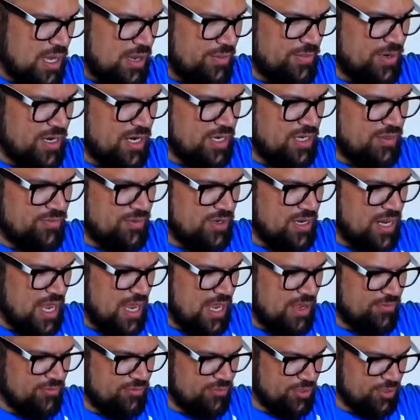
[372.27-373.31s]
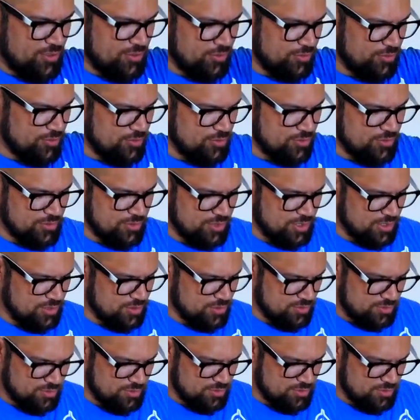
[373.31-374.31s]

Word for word: I'm not even halfway through, and